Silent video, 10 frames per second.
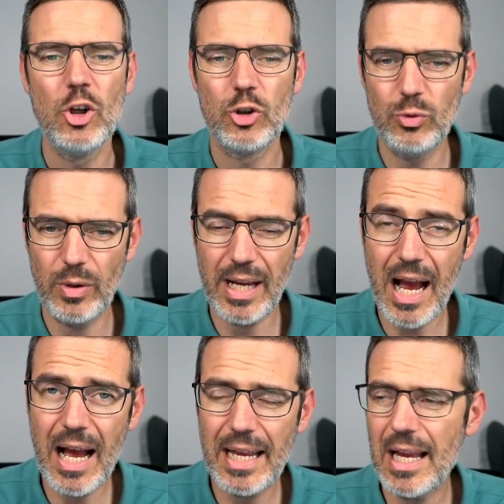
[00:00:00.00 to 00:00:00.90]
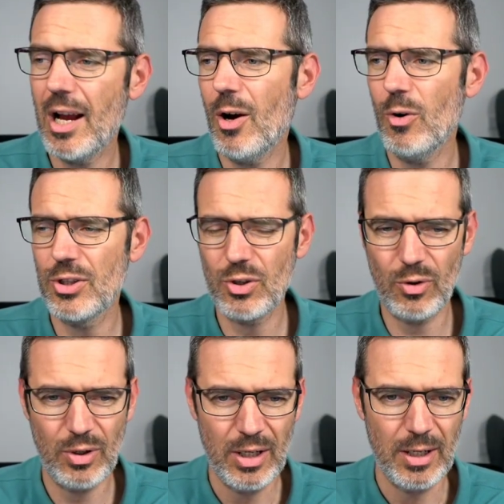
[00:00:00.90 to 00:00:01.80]
CrewAI,
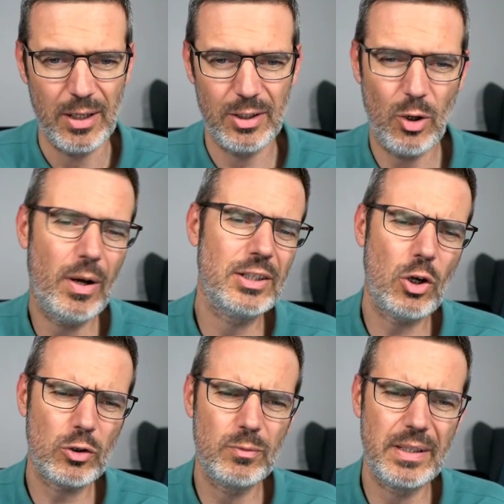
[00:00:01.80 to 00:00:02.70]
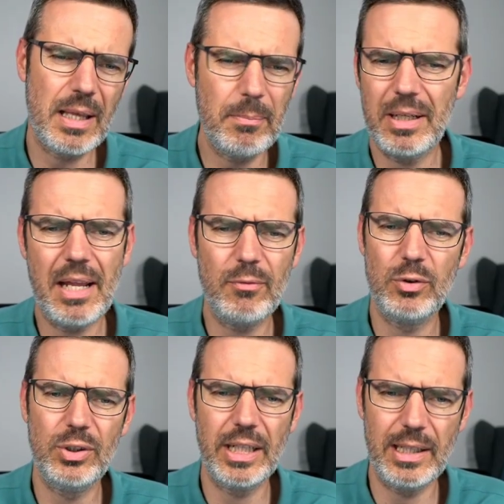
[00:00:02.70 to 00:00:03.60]
also, I talked with them, but
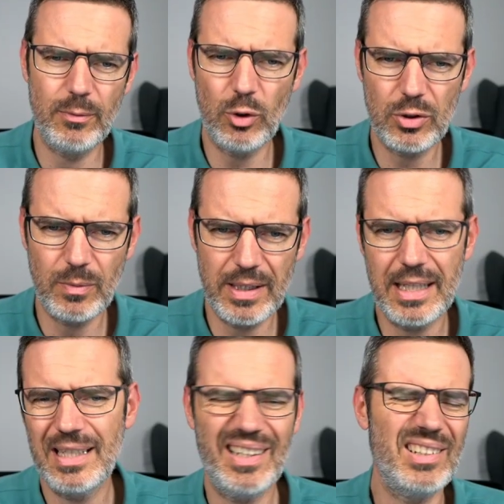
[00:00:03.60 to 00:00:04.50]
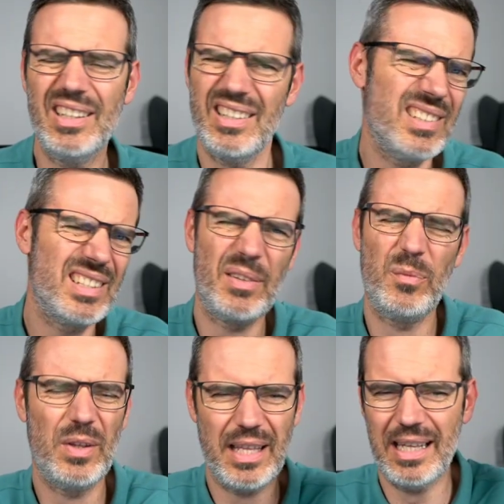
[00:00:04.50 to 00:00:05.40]
never really worked with it.
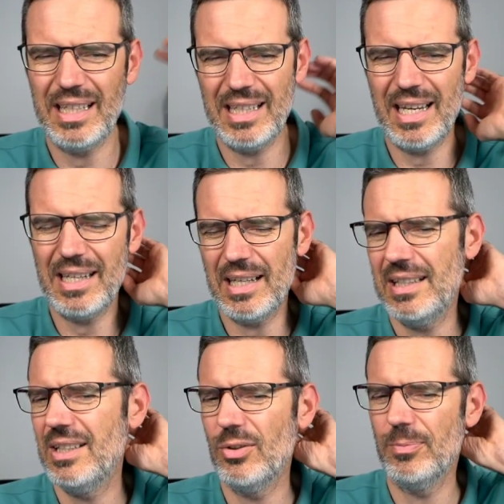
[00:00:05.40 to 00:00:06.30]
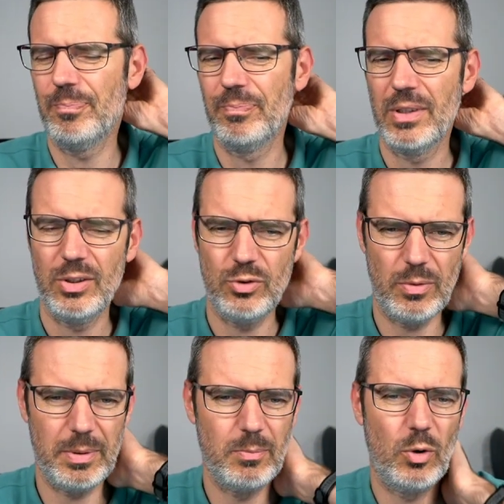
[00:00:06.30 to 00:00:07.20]
Same with N8N. I need to
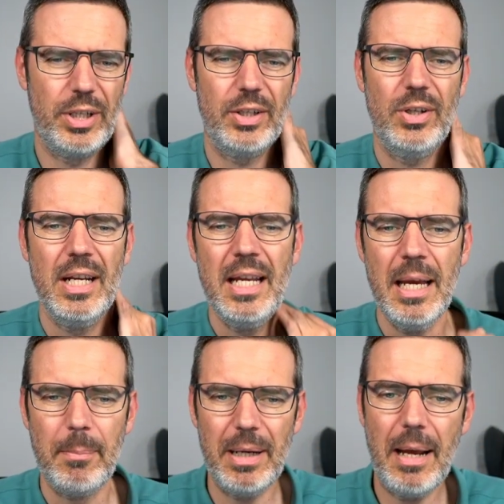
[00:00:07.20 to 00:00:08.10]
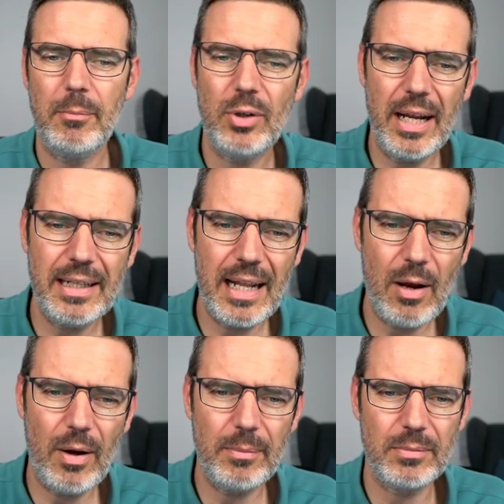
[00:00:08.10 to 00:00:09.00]
do a bit more here. But
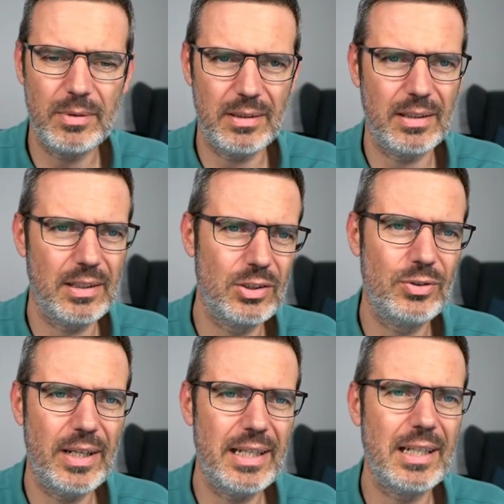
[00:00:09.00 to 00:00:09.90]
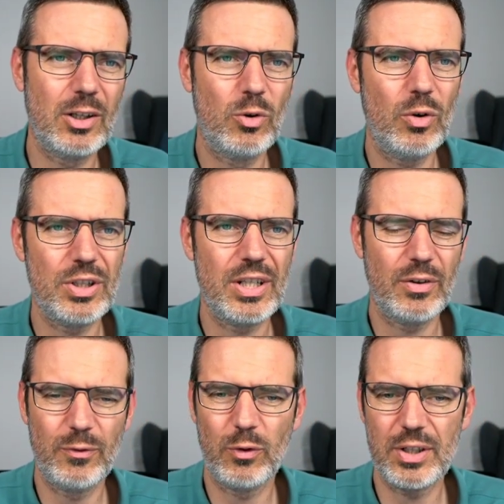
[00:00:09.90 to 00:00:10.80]
I'm creating a course
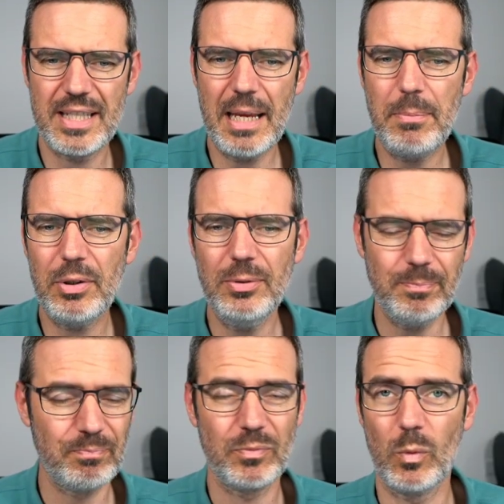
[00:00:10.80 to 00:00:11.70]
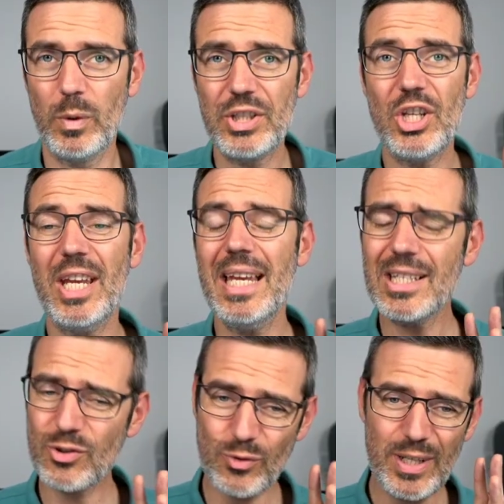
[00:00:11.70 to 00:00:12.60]
here for Zapier, which
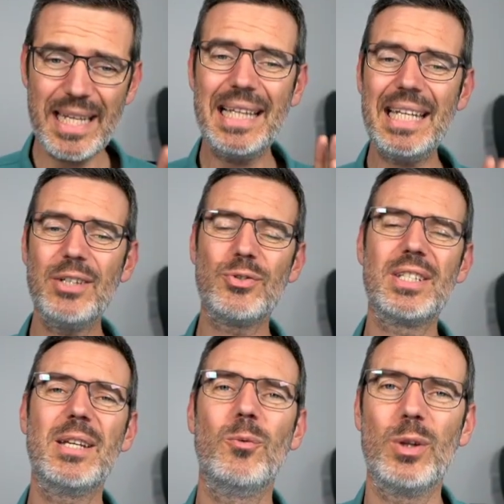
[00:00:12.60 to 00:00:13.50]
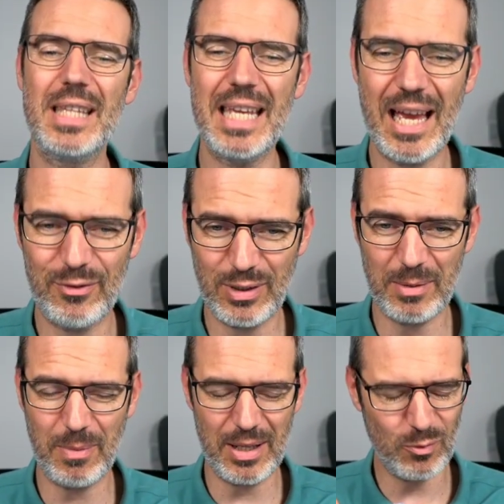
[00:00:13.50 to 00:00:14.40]
is really interesting what they have
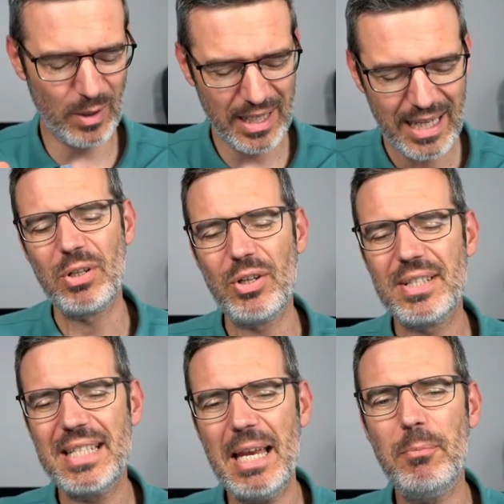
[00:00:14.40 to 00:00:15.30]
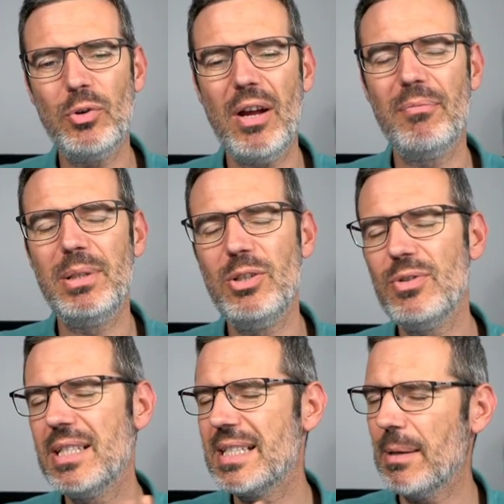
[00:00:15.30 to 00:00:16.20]
done, by the way. Because Zapier, I've been
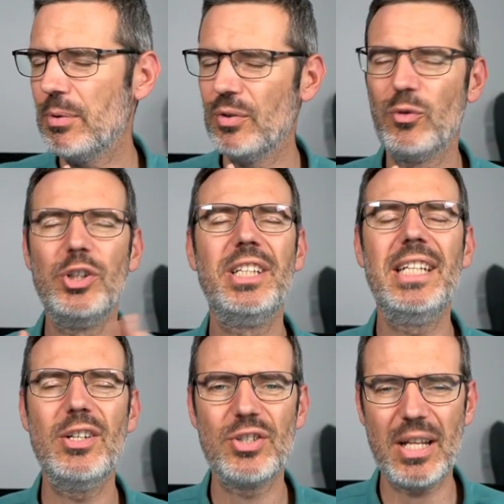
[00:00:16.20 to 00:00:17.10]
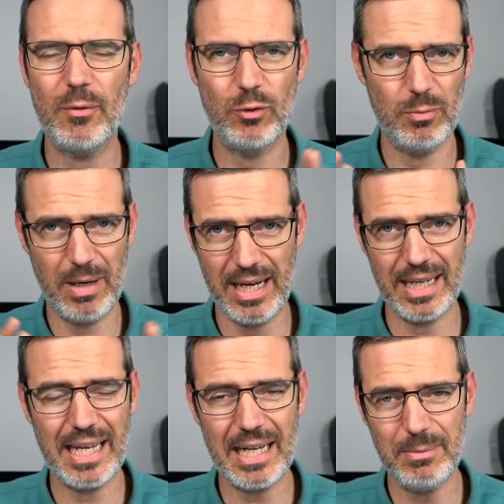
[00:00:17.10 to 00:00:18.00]
using Zapier for years now for my
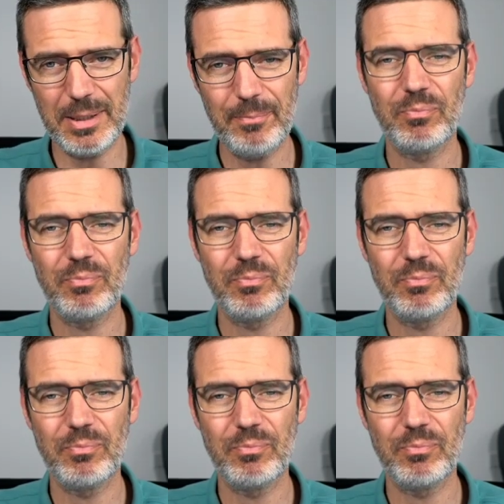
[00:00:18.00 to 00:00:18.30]
academy.